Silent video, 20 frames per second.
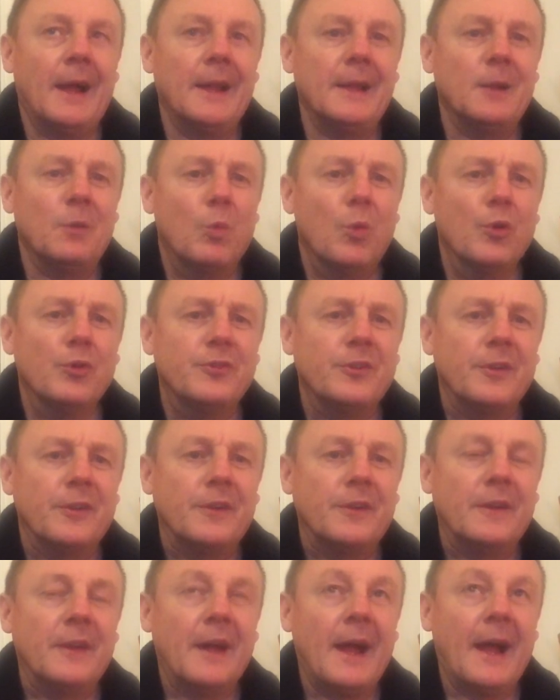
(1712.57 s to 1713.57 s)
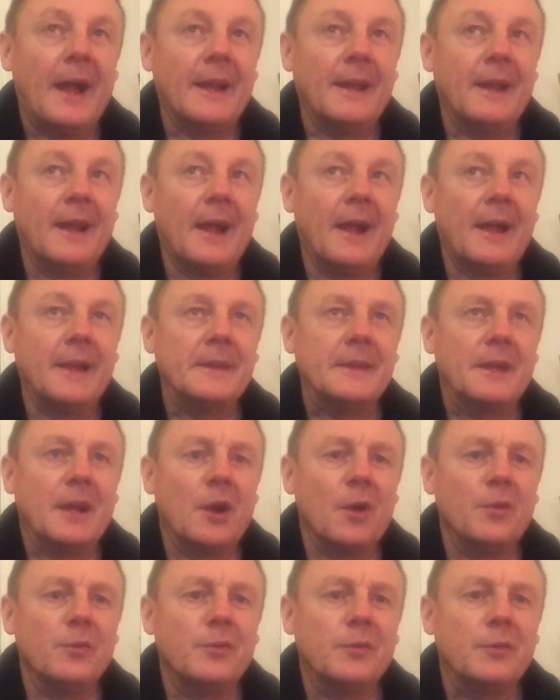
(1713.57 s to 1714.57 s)
They're wooden, and the
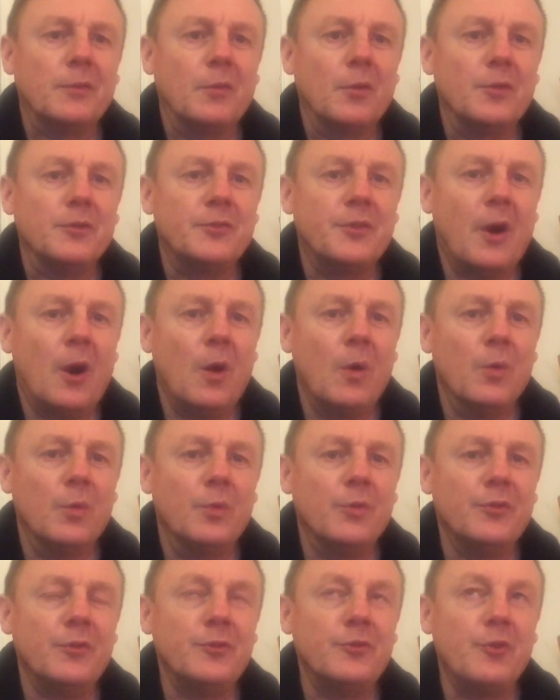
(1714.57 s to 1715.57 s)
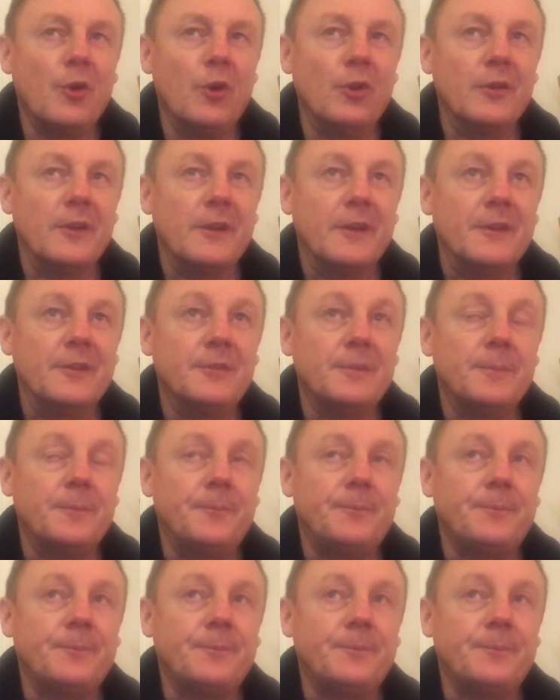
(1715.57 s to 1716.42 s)
girls have got dolls and dollies.